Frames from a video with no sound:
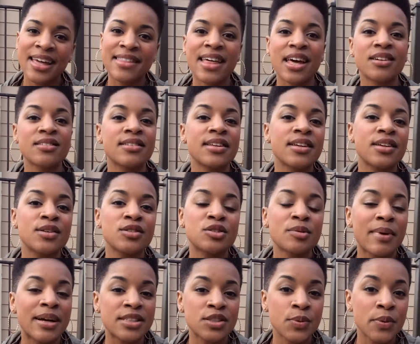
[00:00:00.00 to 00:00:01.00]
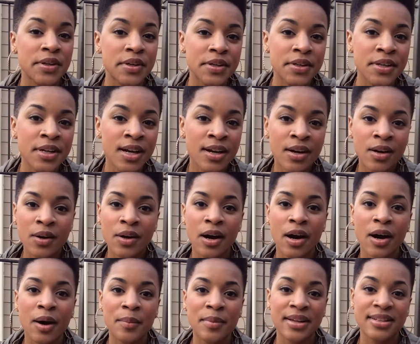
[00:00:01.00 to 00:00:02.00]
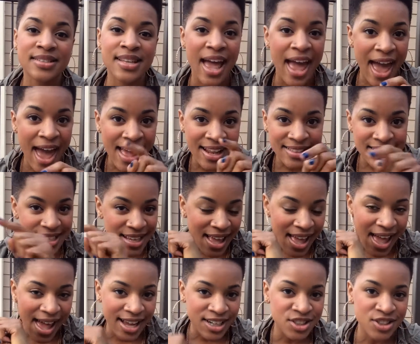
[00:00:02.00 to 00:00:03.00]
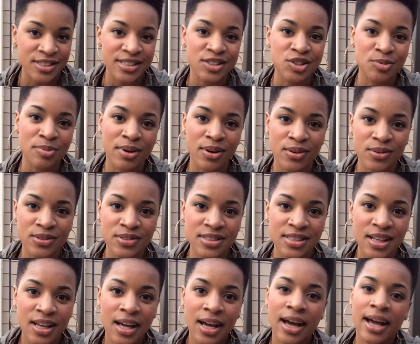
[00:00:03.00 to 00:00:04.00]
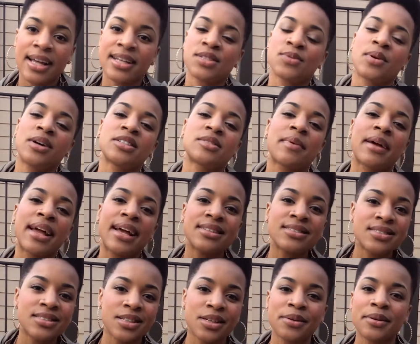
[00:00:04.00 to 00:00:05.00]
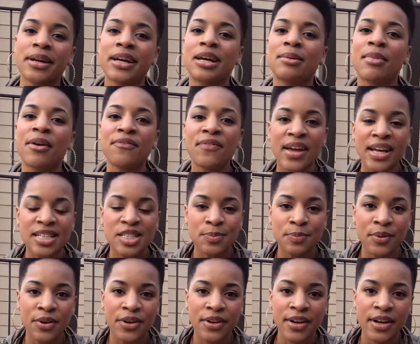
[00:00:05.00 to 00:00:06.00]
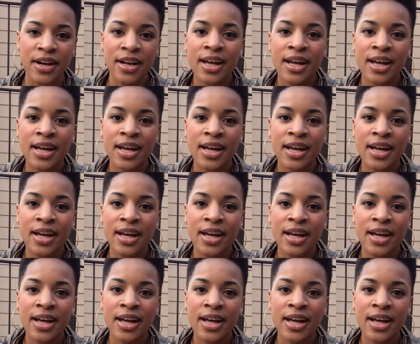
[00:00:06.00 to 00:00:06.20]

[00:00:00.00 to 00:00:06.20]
and that'll link you to my Twitter. It's @AshleyDubose, as well as my Instagram, my Facebook,